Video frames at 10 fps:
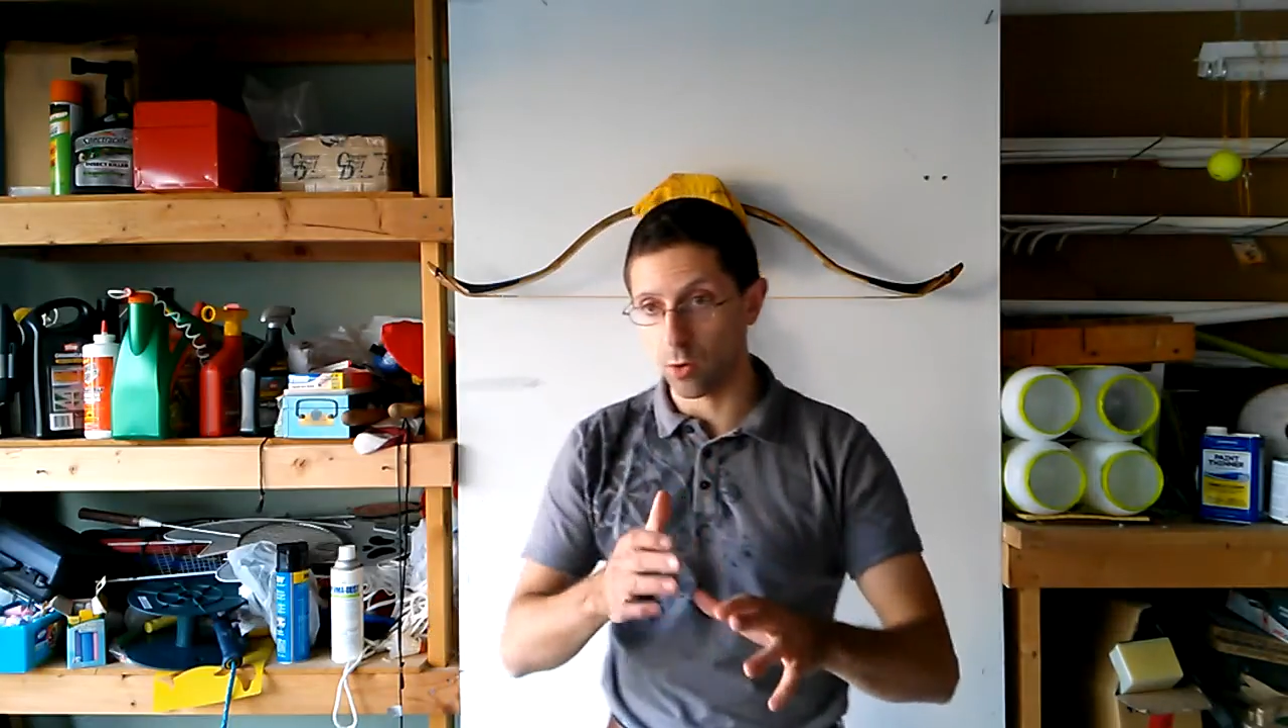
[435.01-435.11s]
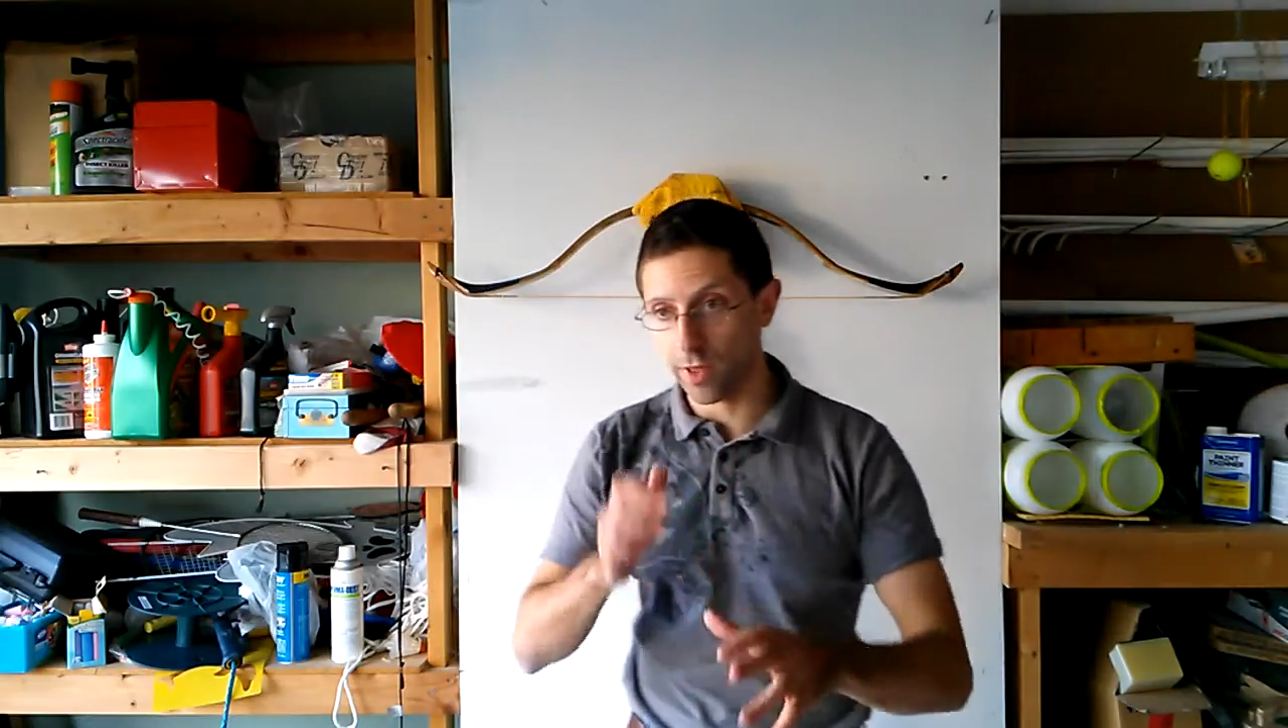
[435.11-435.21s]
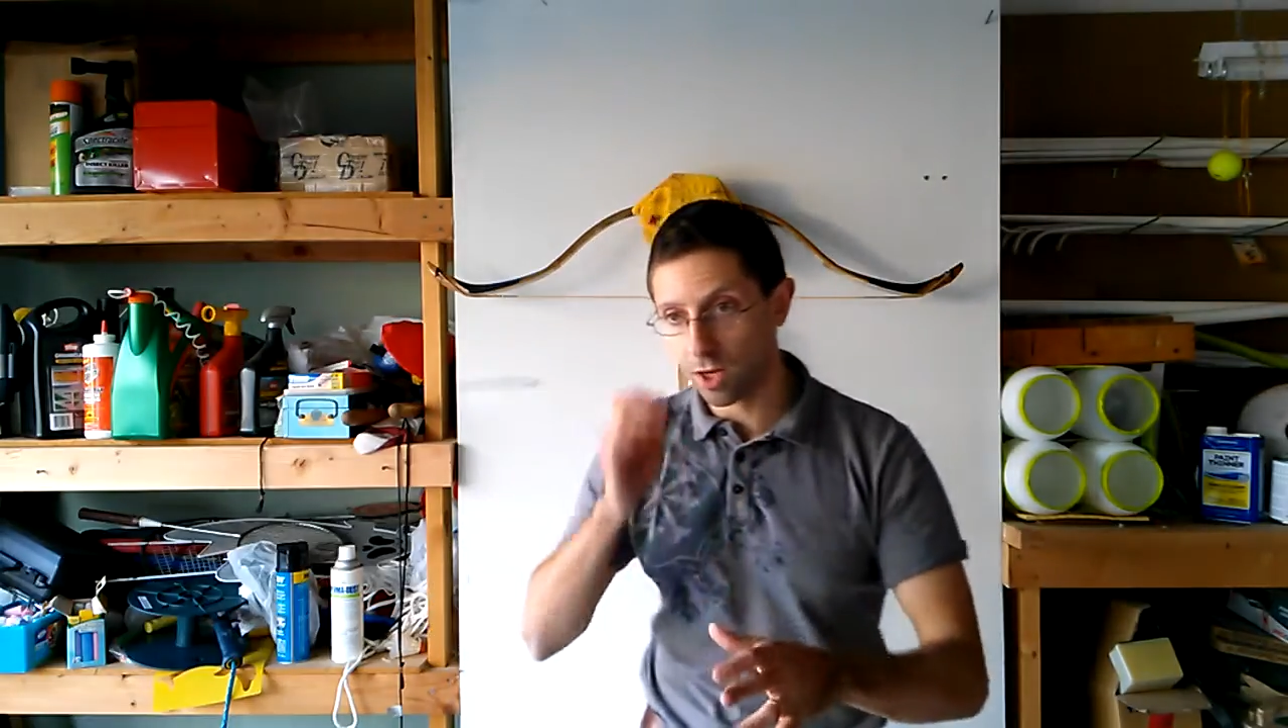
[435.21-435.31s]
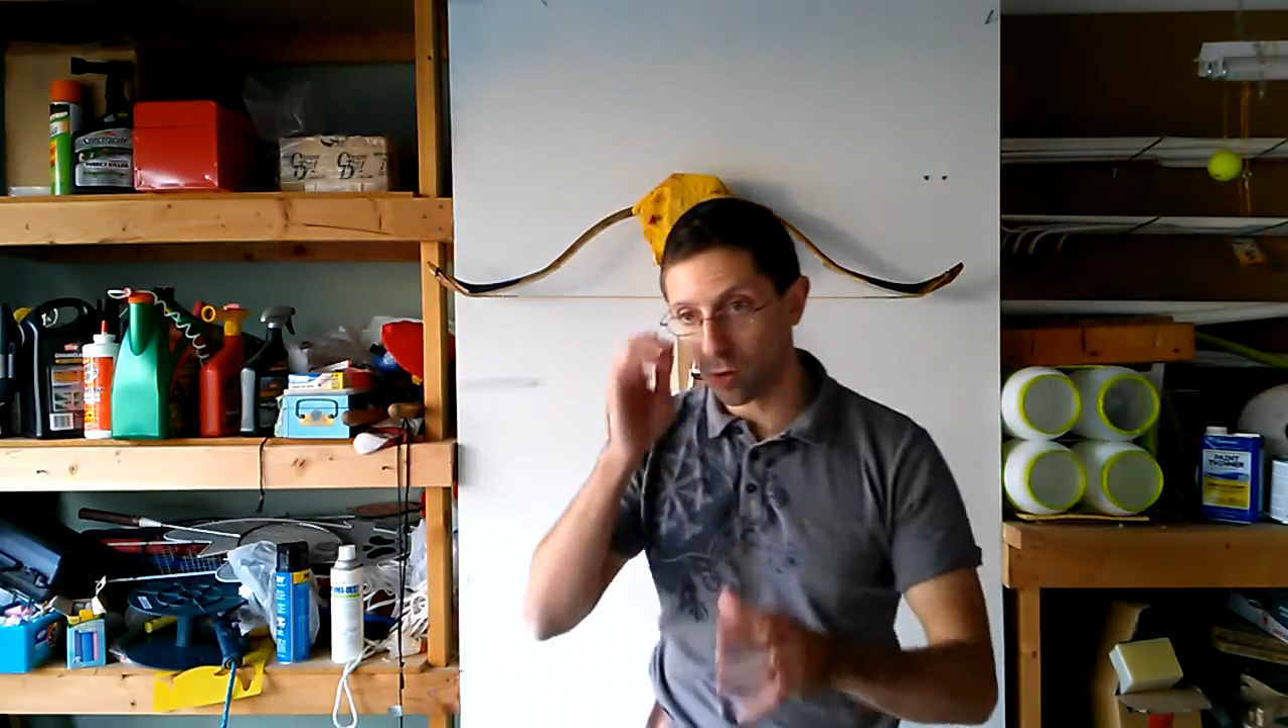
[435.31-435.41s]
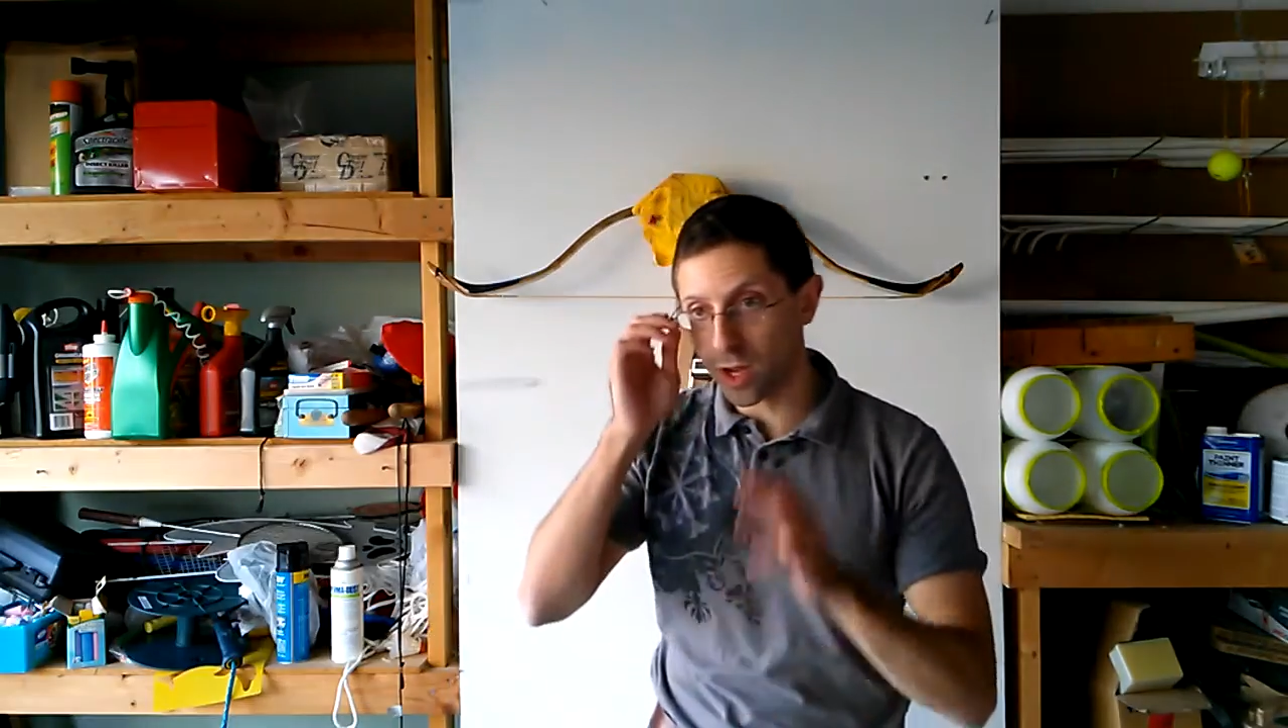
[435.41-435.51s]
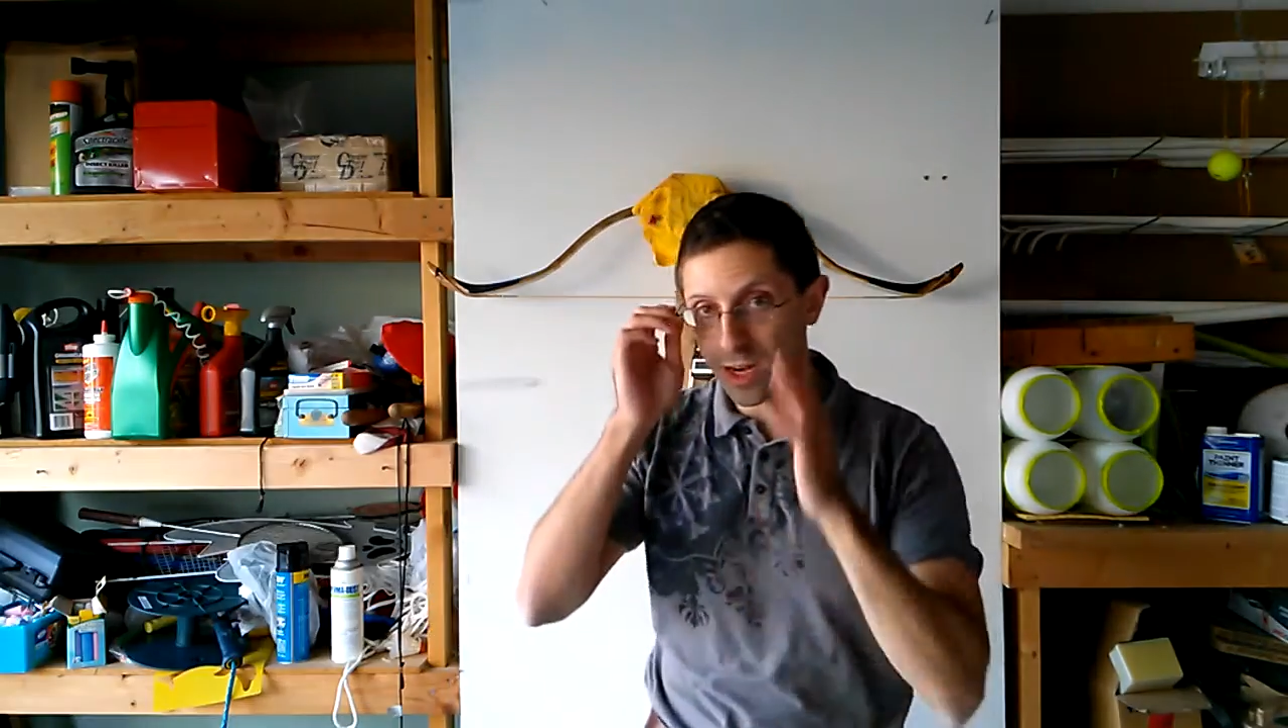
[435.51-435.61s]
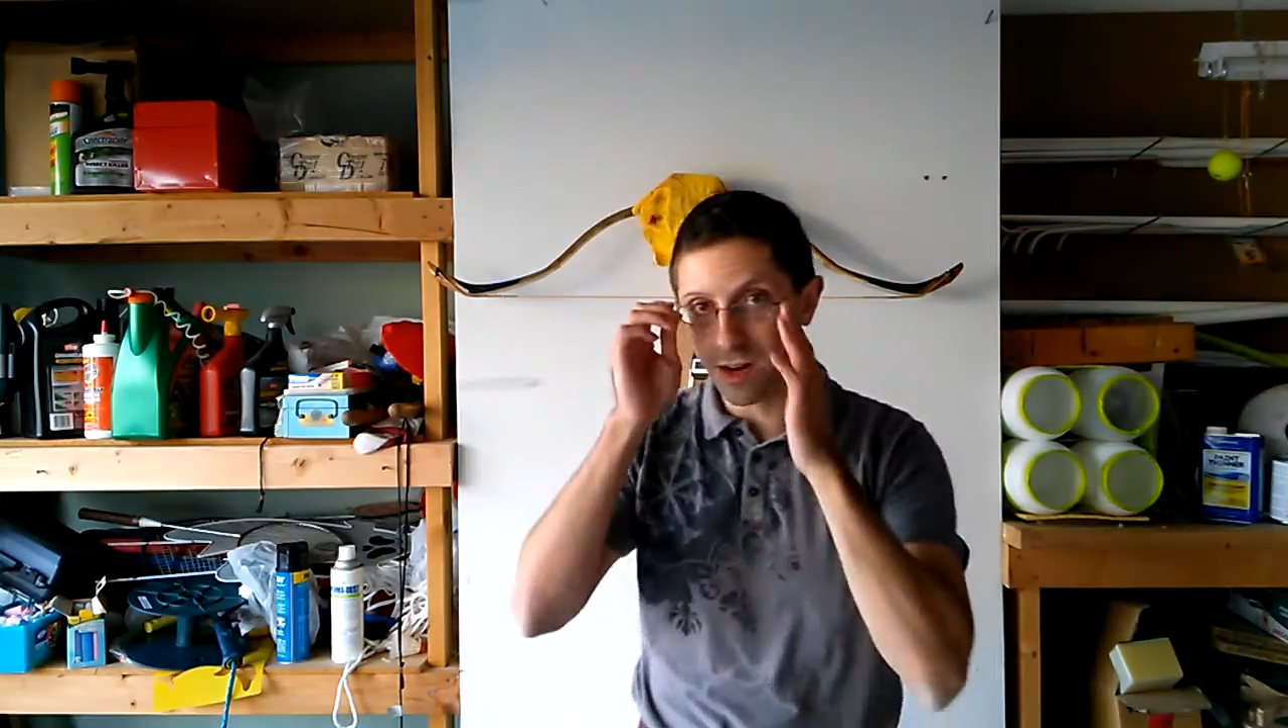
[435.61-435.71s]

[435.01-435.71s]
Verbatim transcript: they created an